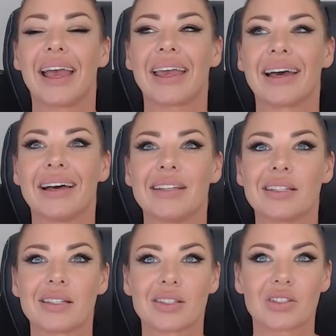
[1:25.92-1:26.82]

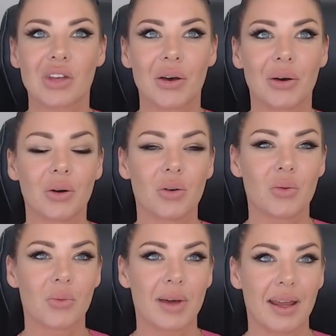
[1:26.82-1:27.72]
And
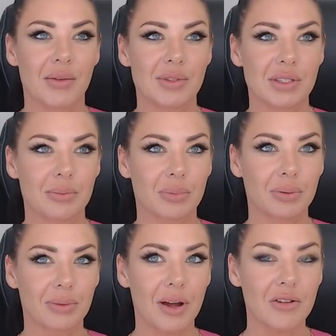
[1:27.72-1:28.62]
so when I was
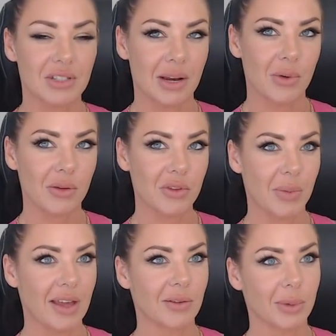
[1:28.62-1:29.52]
approached, I worked
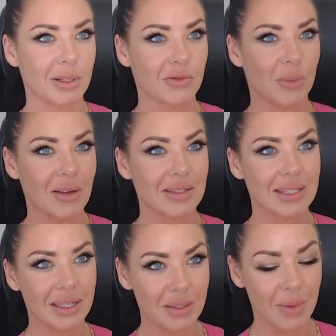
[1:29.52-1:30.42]
with Painter Bros for about
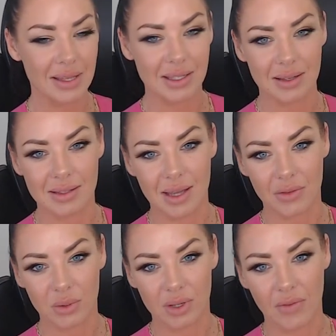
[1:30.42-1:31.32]
six months on
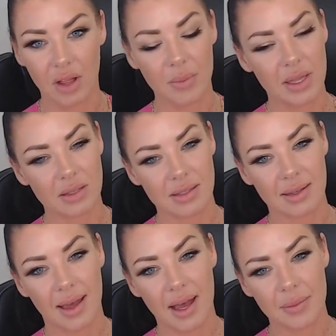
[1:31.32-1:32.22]
software development,
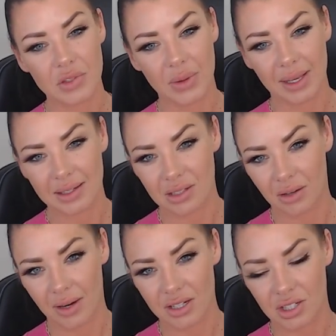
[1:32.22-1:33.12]
um, doing an
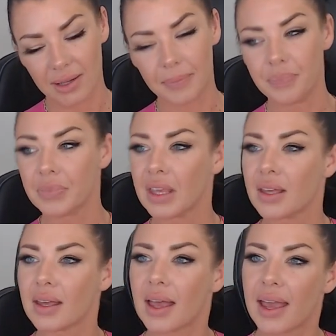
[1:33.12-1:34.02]
integration.
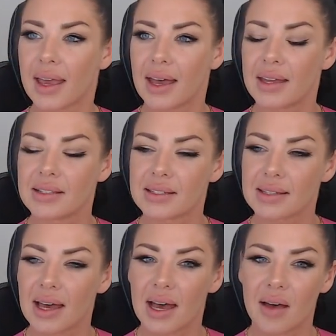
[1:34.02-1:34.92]
And
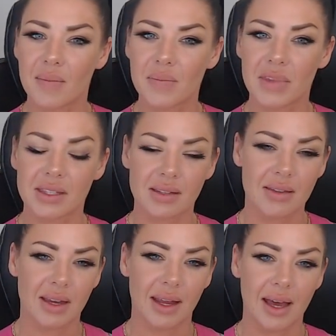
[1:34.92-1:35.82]
um, they saw
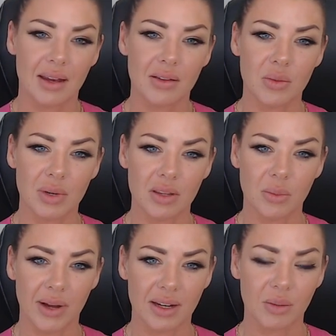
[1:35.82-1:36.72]
that I had a little bit of the
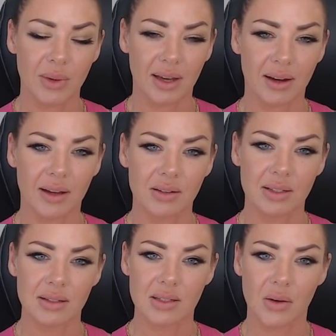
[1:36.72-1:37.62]
branding background.
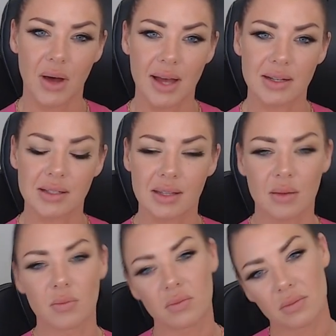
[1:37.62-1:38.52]
And so I did
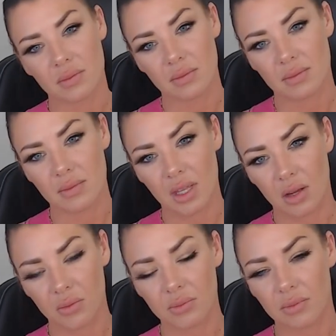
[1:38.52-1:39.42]
some, you
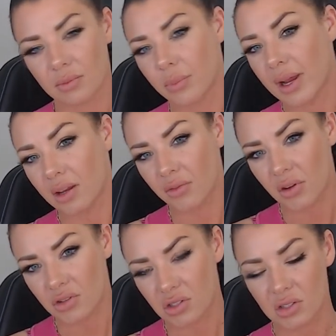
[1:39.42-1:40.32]
know, branding
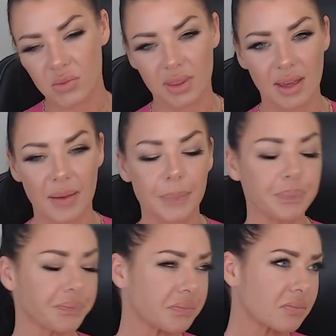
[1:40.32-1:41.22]
photo shoots with them